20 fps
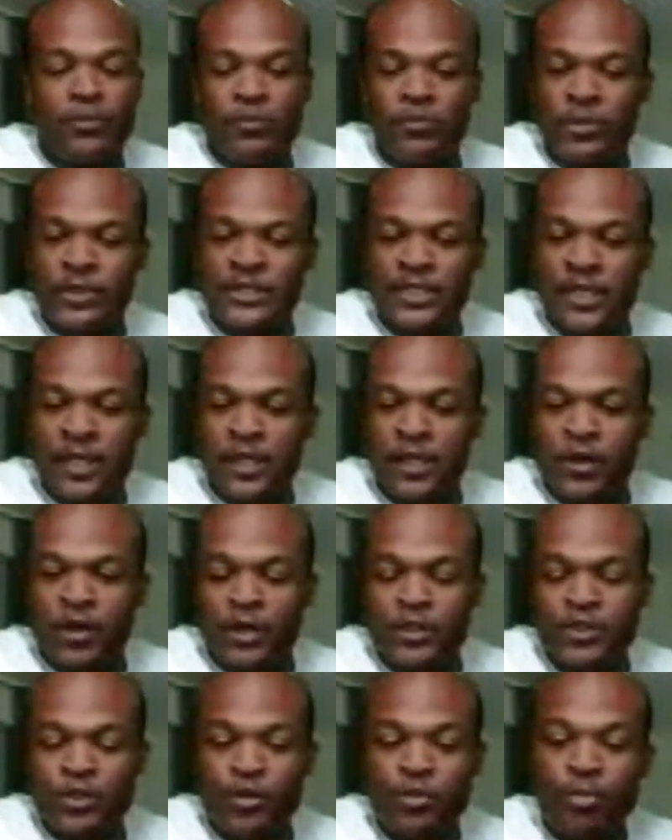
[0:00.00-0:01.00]
What's that other
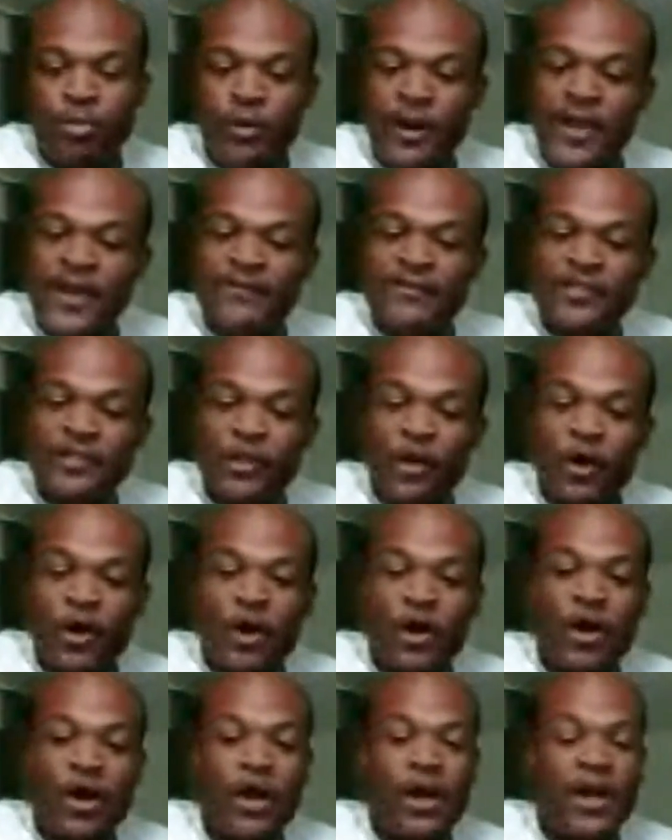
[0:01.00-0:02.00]
cartoon? Brave
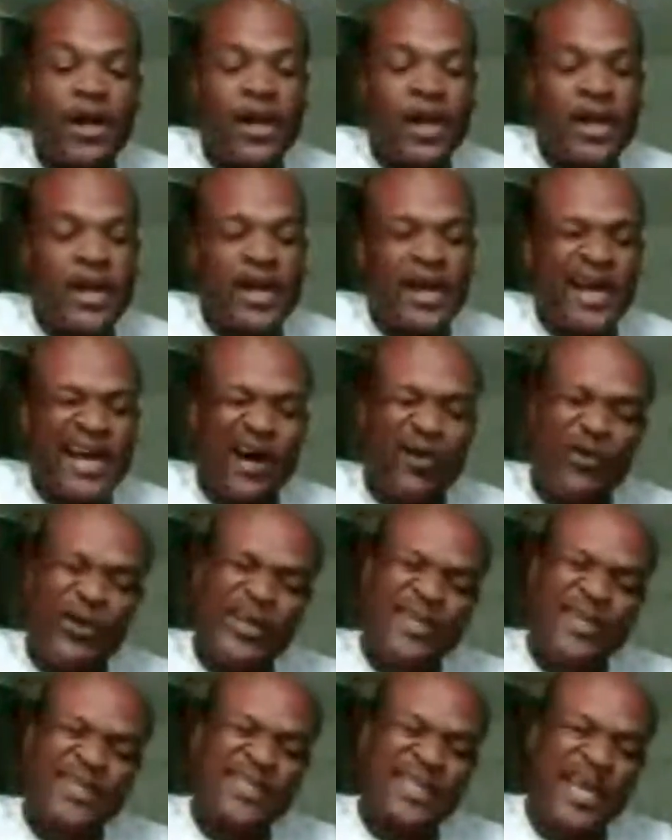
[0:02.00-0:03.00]
Star. I
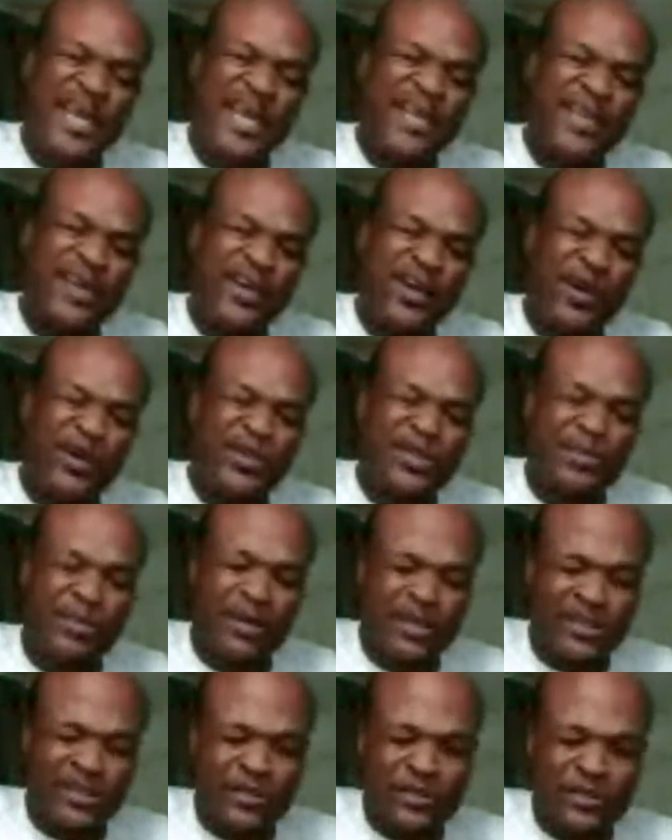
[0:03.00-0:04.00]
want to say the
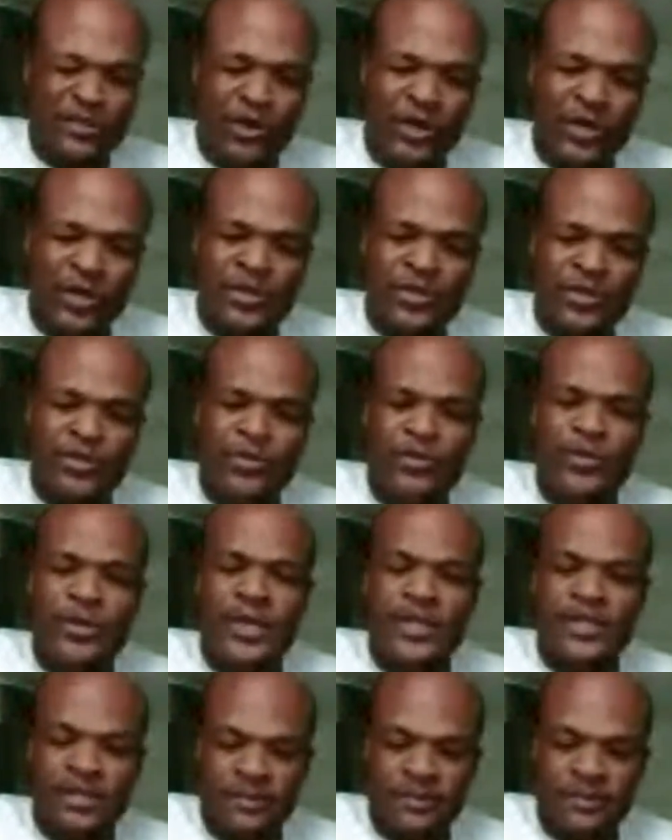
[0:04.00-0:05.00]
Ghostbusters cartoon
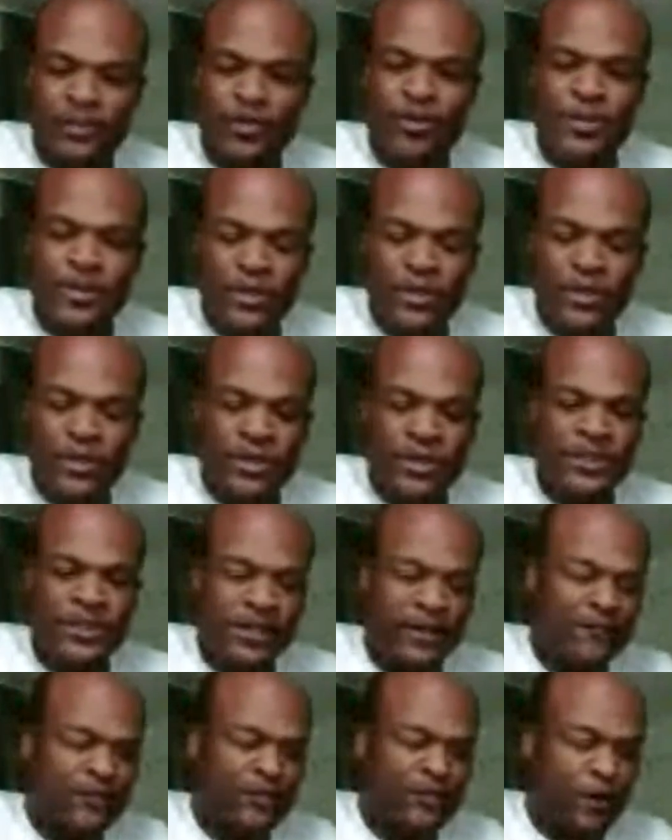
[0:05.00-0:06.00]
and some Scooby-Doo and
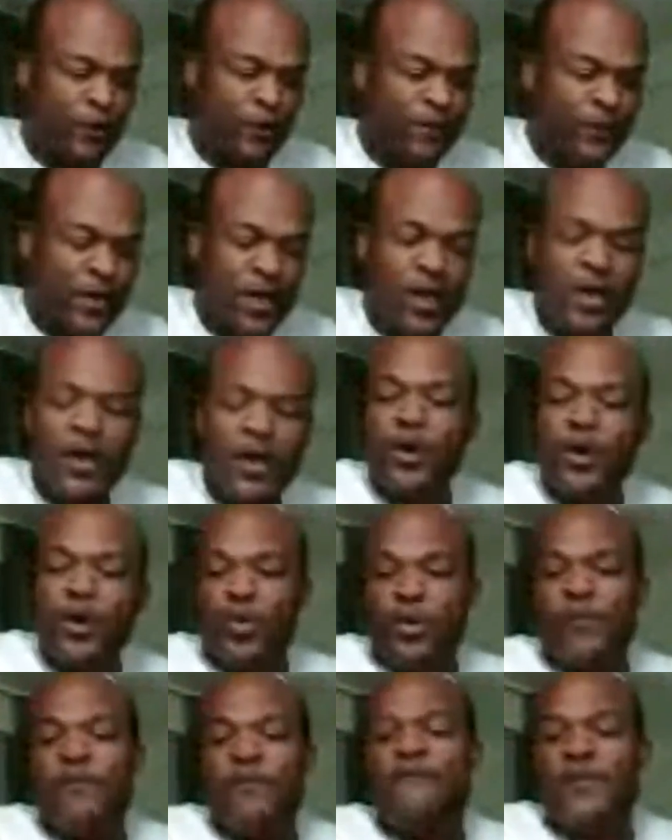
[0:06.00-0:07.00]
stuff. So
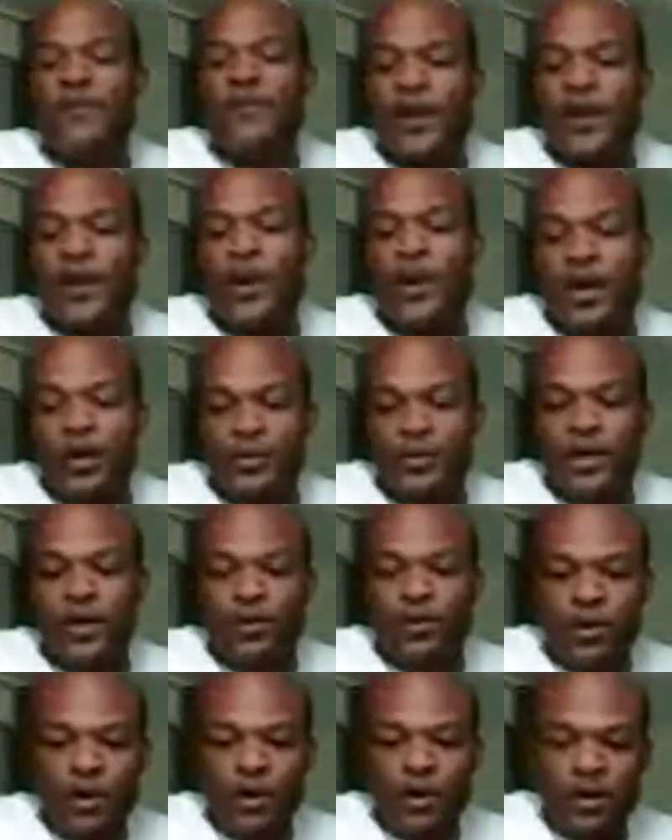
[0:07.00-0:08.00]
very
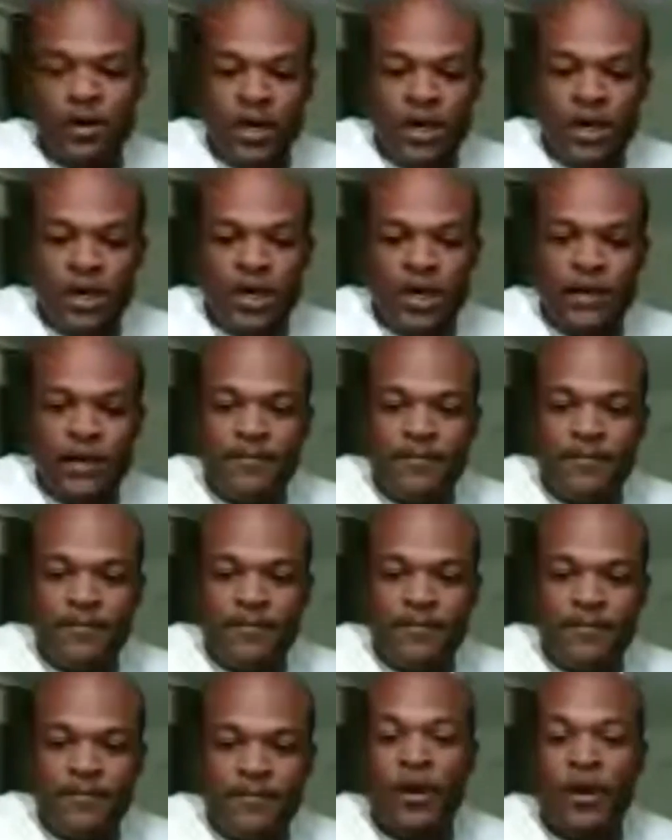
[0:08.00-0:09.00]
well-known
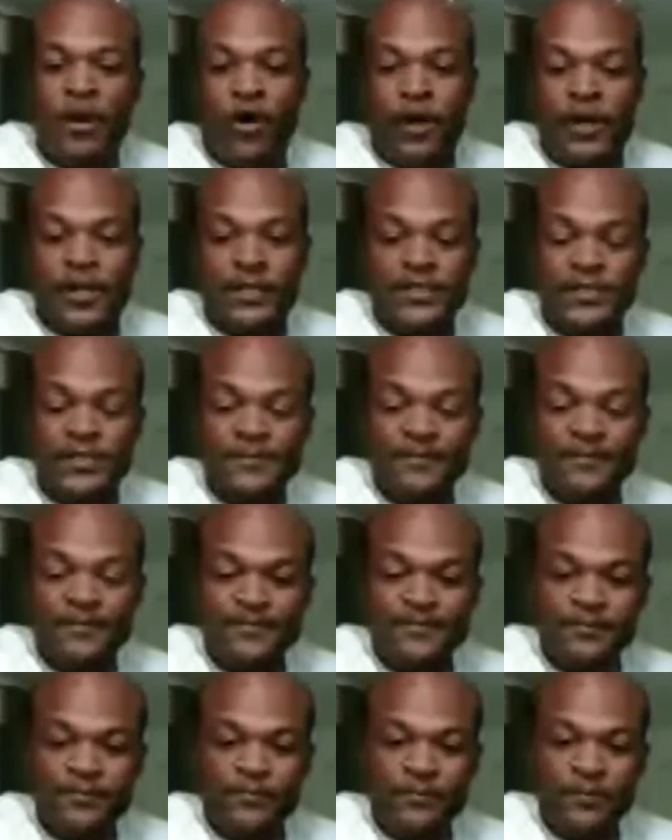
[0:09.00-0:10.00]
animator artist,
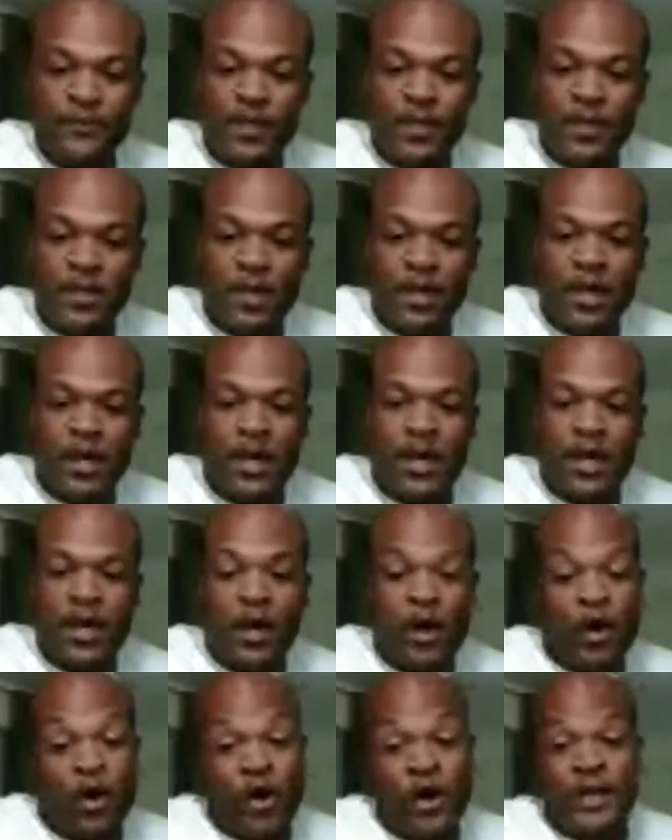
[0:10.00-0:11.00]
an
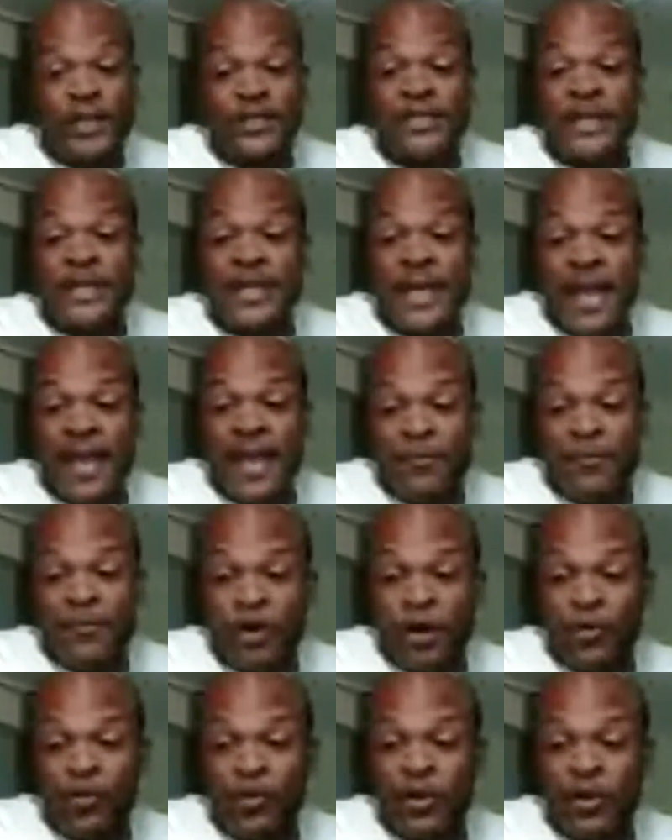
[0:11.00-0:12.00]
artist that came
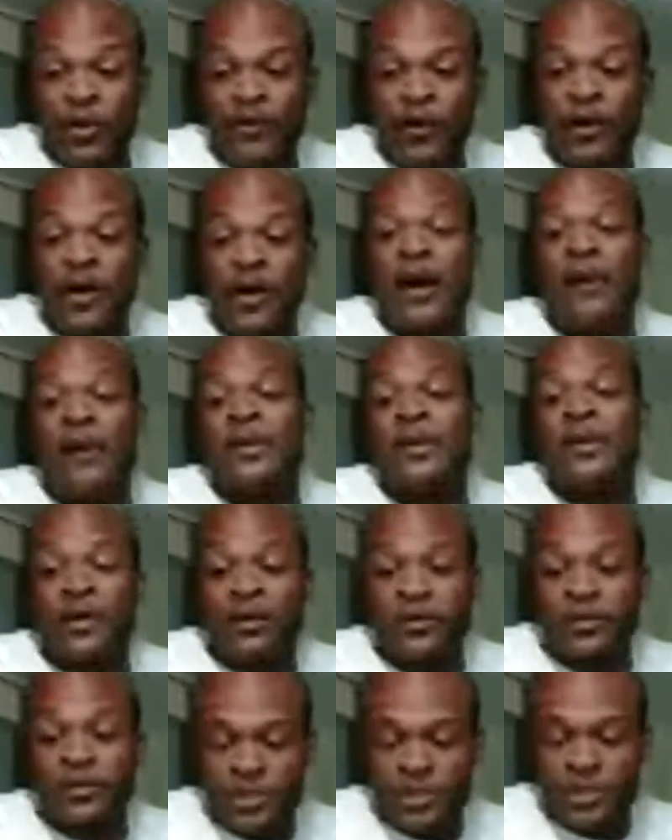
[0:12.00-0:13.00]
on one of our comic
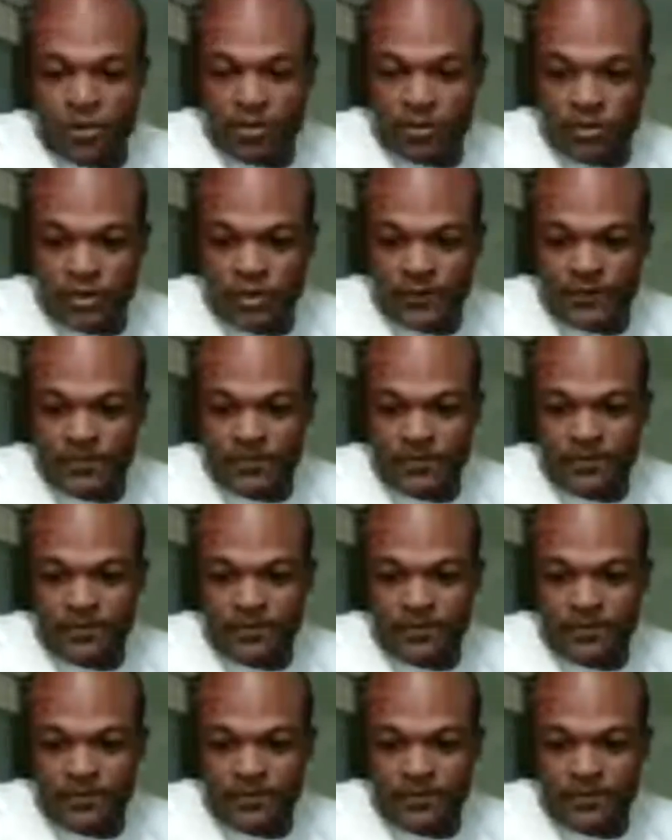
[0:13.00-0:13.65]
talk shows.